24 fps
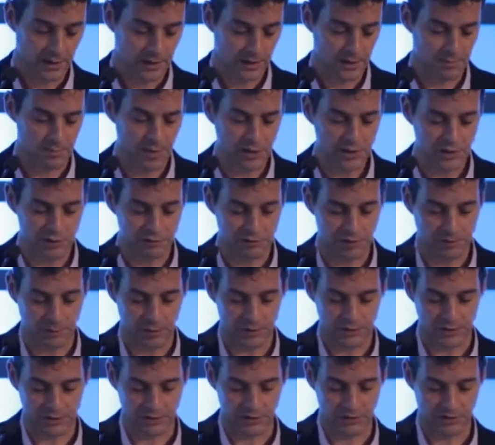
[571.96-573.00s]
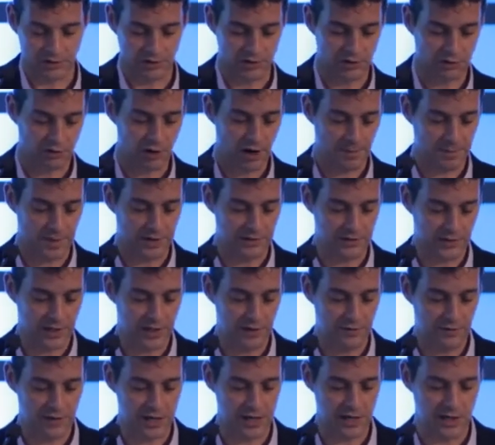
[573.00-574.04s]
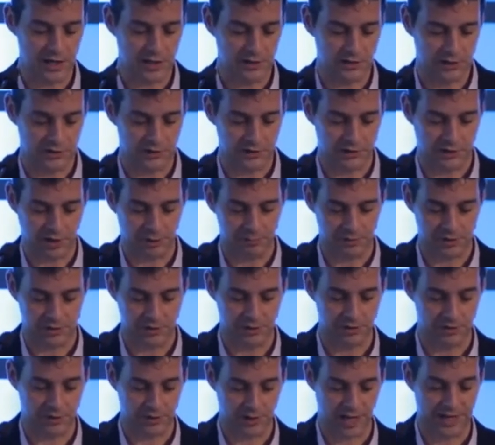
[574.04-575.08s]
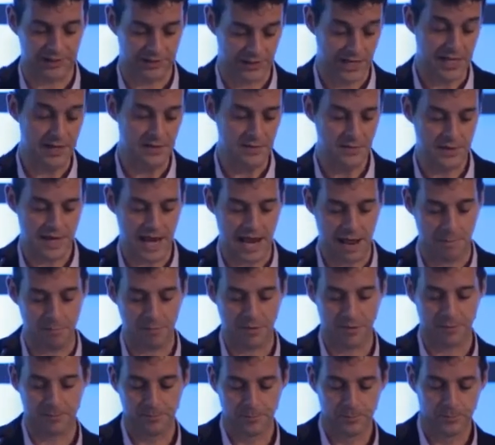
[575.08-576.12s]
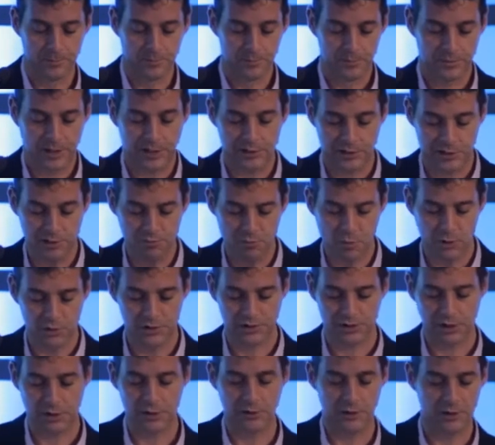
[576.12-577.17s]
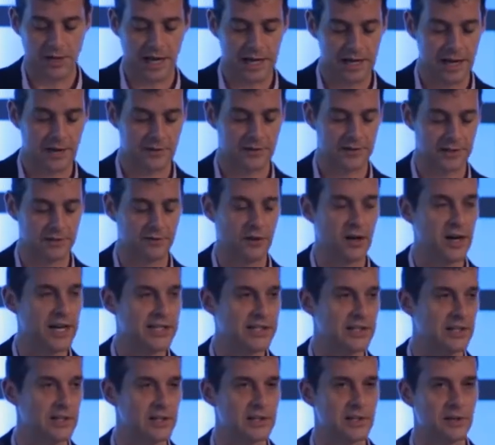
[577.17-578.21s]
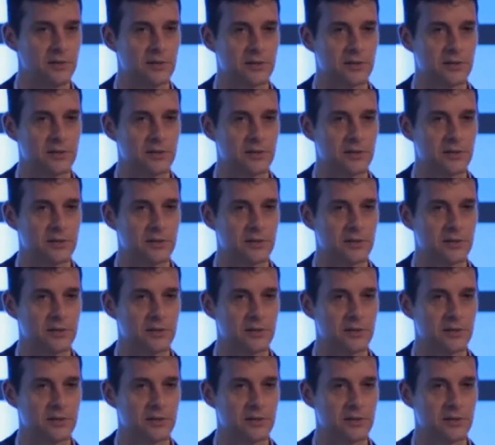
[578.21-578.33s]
And most respondents describe their TV news consumption as in-depth, actually more so than any other devices.